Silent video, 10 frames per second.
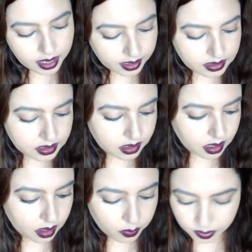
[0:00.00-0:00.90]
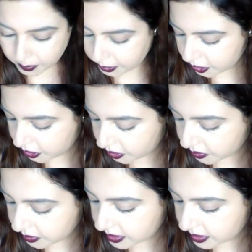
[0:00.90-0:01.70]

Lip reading: next, what I'm going to do